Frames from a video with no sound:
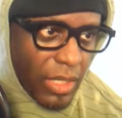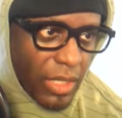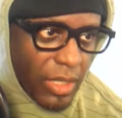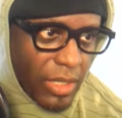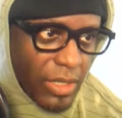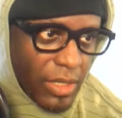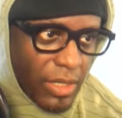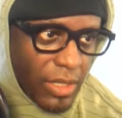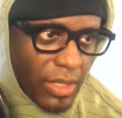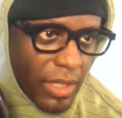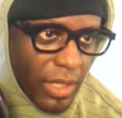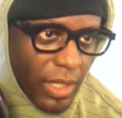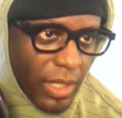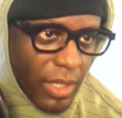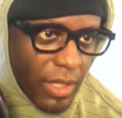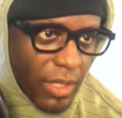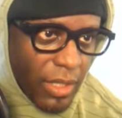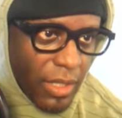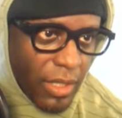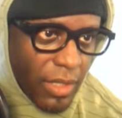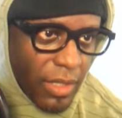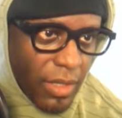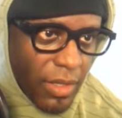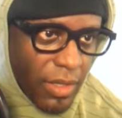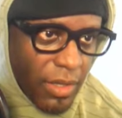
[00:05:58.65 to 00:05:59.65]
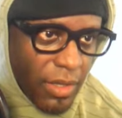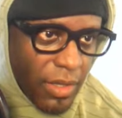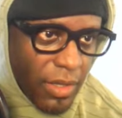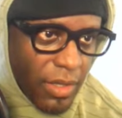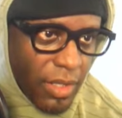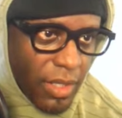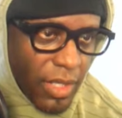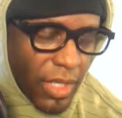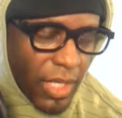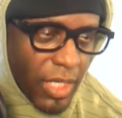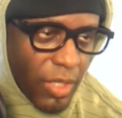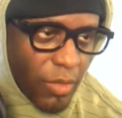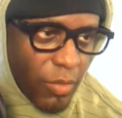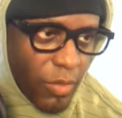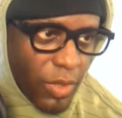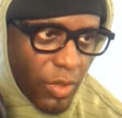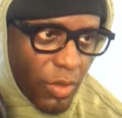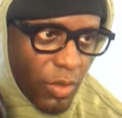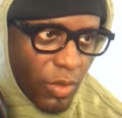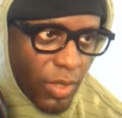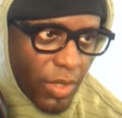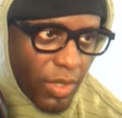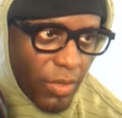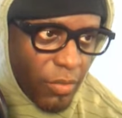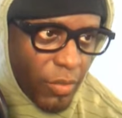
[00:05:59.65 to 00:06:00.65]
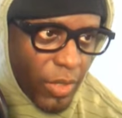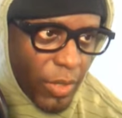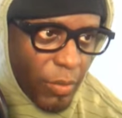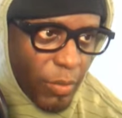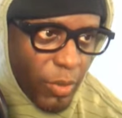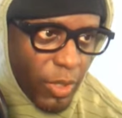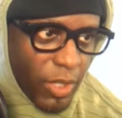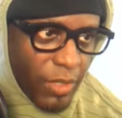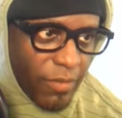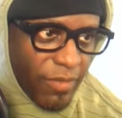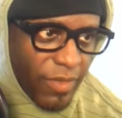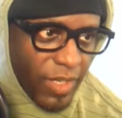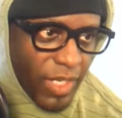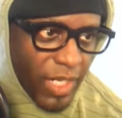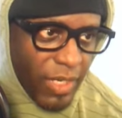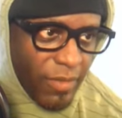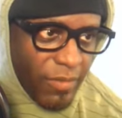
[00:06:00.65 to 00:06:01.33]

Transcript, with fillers: Let's see here. Ecuador, 3.5